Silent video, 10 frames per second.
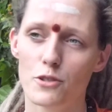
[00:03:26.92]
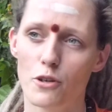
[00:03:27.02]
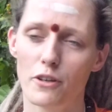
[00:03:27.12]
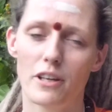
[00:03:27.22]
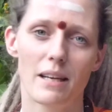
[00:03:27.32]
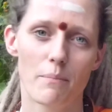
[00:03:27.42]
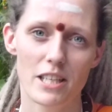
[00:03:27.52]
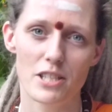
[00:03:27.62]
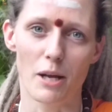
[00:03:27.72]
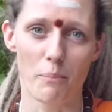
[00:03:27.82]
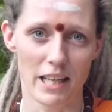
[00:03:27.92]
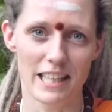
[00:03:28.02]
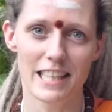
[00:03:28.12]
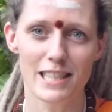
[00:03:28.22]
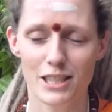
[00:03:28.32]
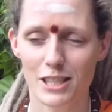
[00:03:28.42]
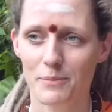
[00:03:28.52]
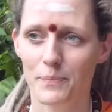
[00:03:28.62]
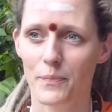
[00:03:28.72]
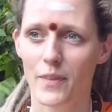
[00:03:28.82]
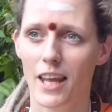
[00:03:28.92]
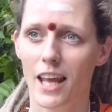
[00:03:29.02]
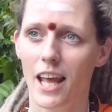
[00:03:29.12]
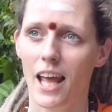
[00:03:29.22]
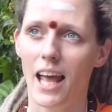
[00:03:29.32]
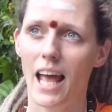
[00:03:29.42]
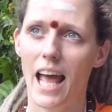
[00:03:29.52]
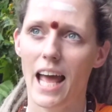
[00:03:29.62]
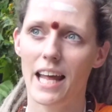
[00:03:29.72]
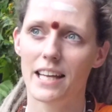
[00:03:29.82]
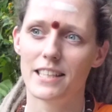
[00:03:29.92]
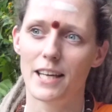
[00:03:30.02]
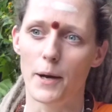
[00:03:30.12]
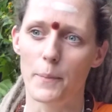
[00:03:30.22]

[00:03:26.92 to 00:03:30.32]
So you can imagine how big it is. And